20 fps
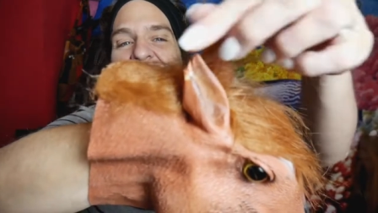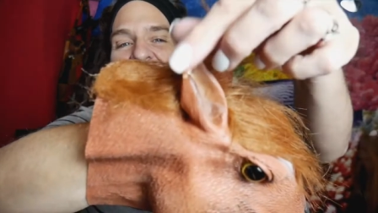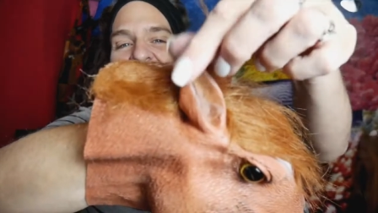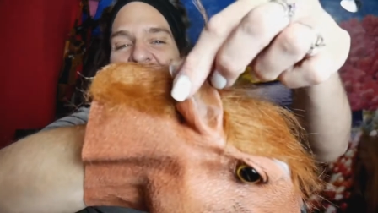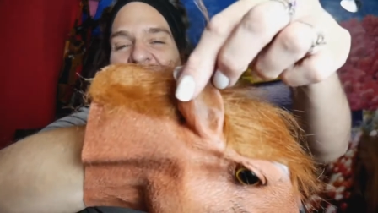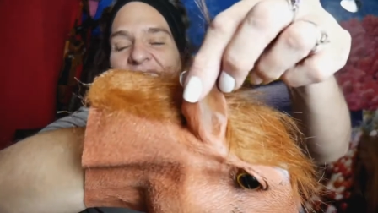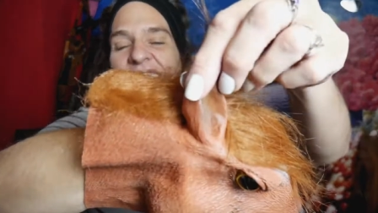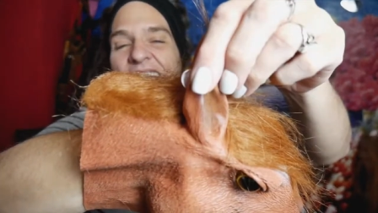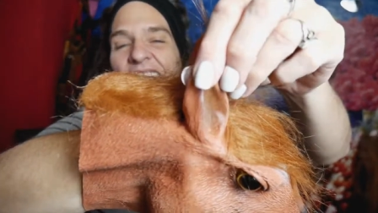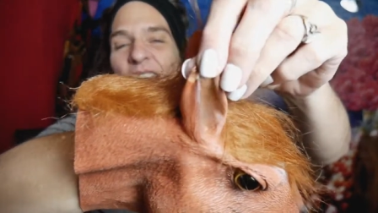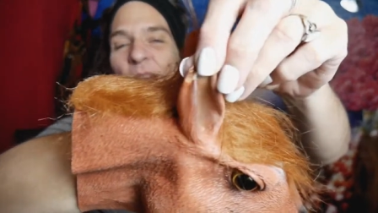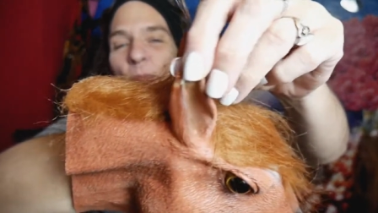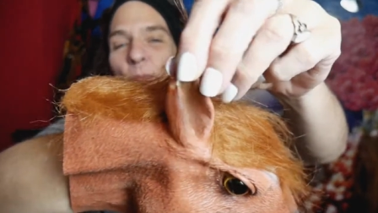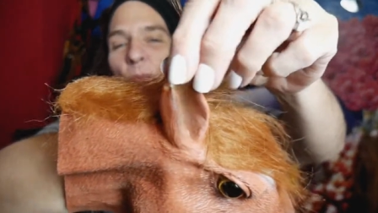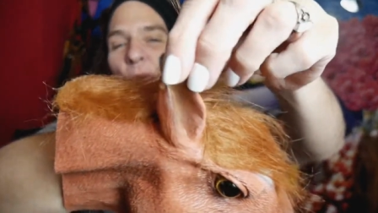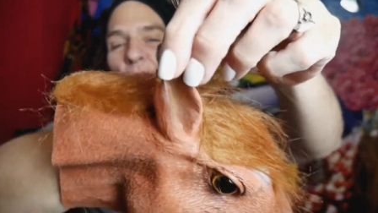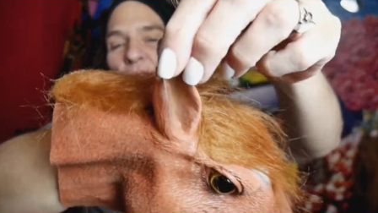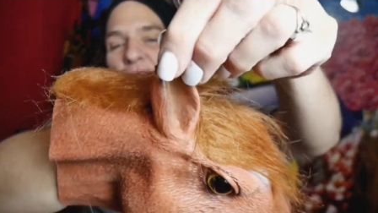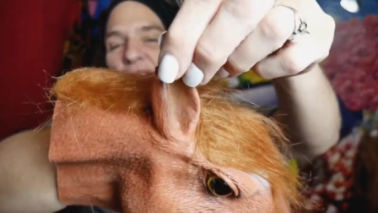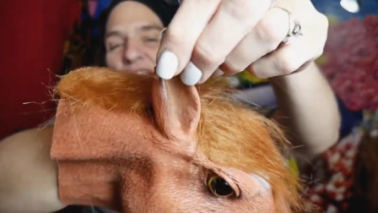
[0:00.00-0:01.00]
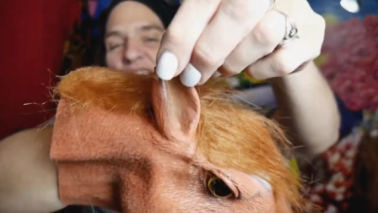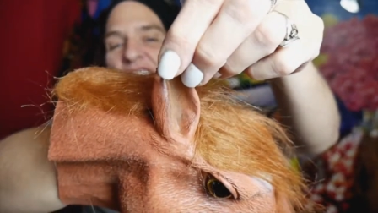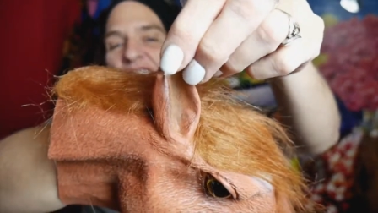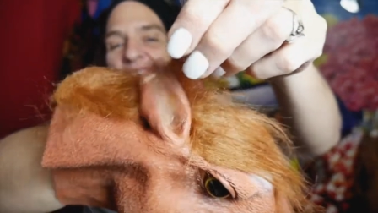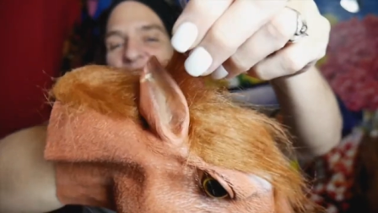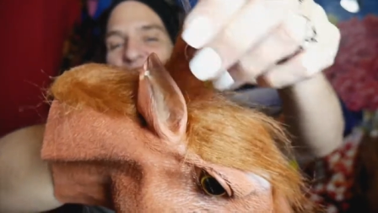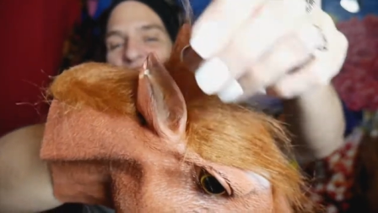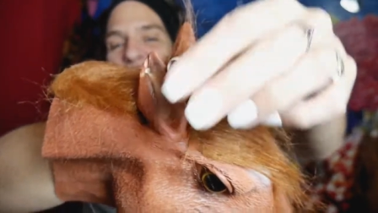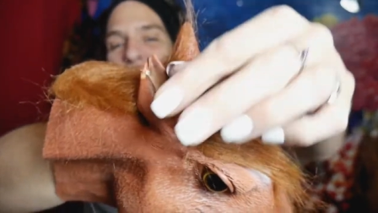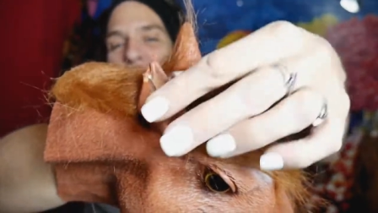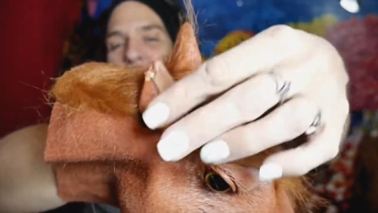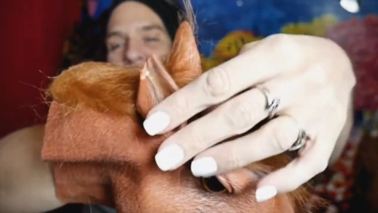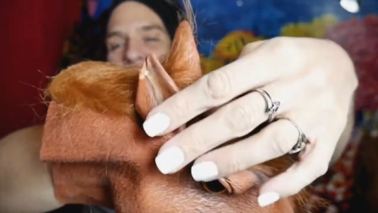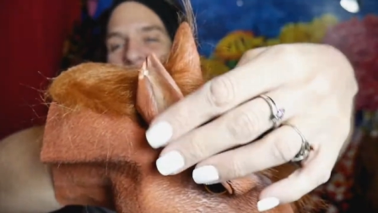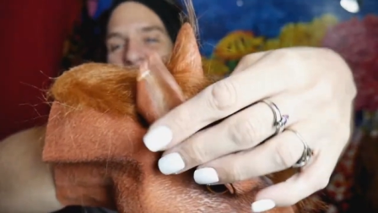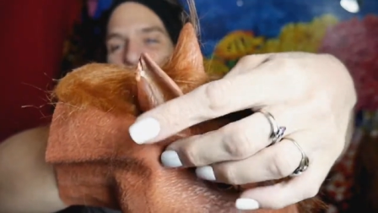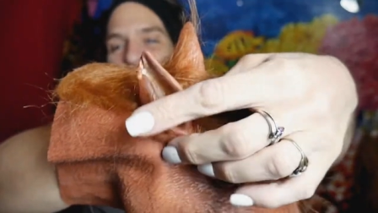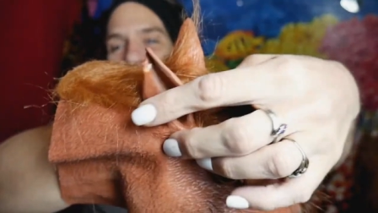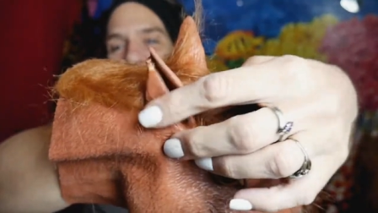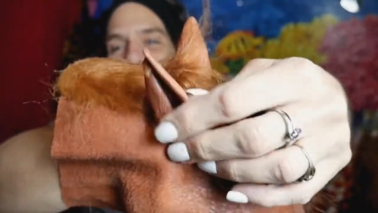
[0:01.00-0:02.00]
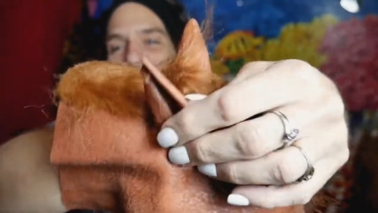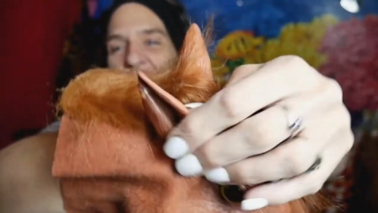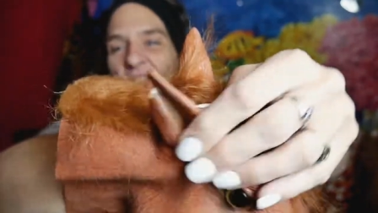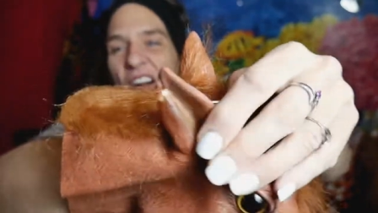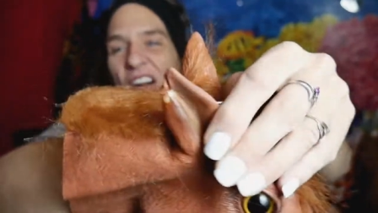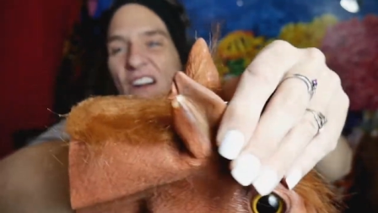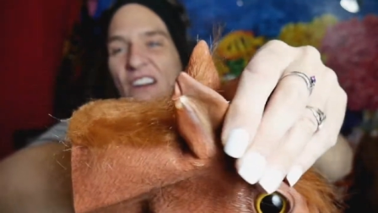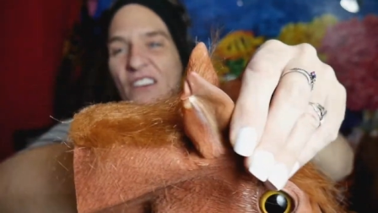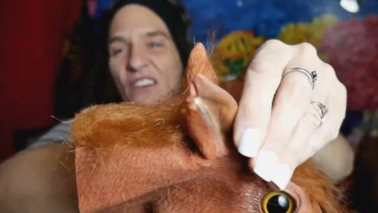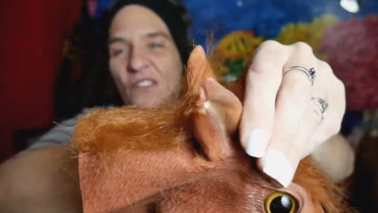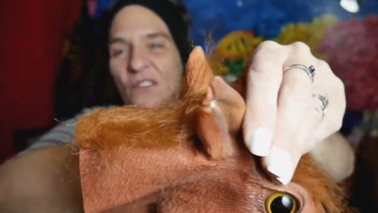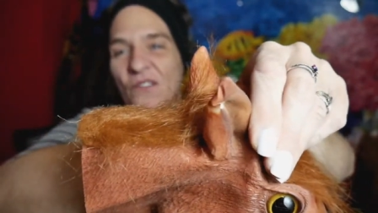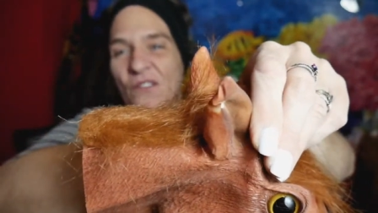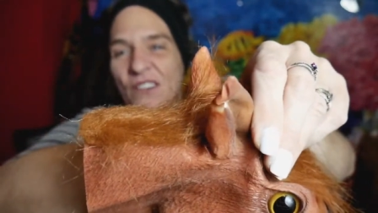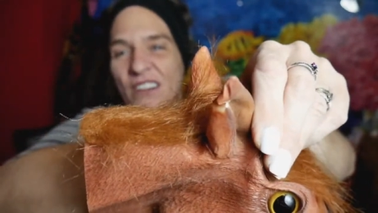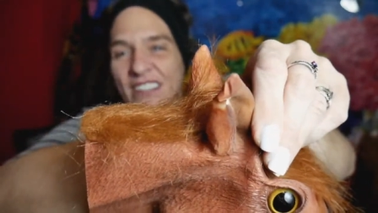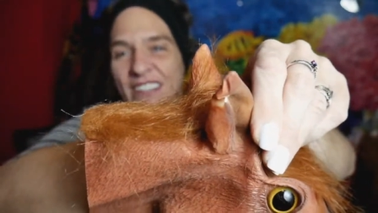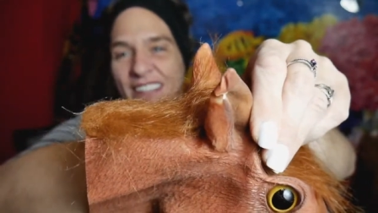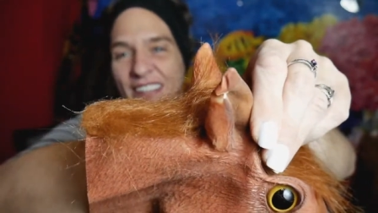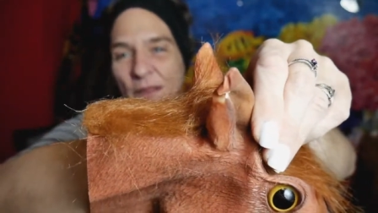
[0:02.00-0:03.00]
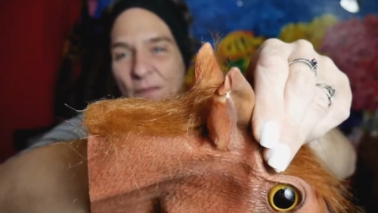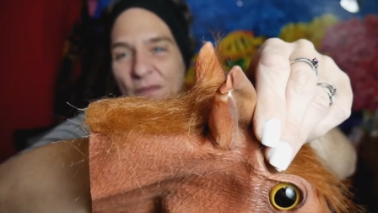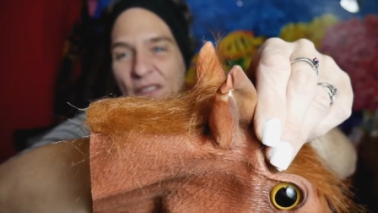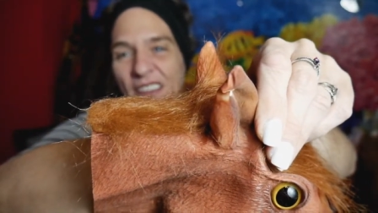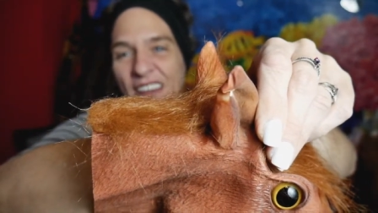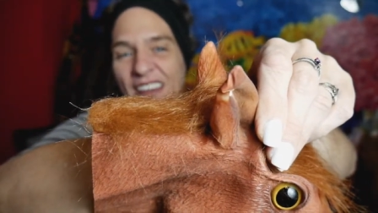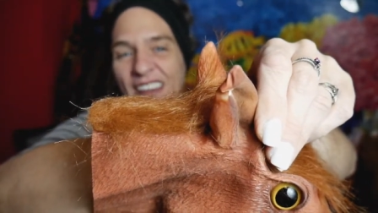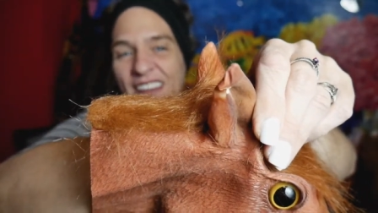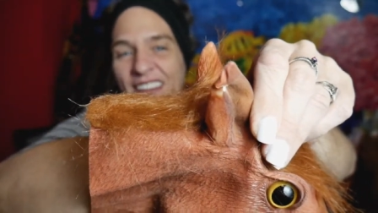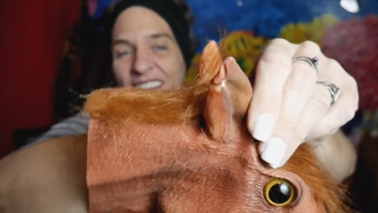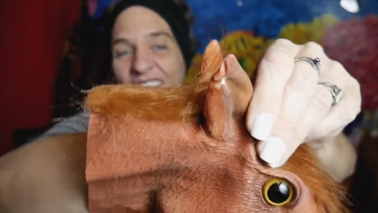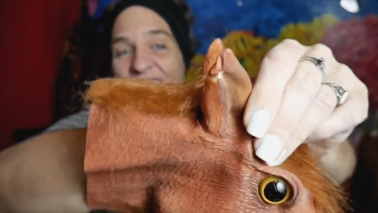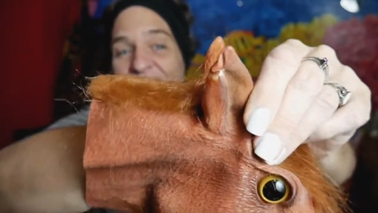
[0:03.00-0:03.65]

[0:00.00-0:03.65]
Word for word: like it pulled off the press wrong or something.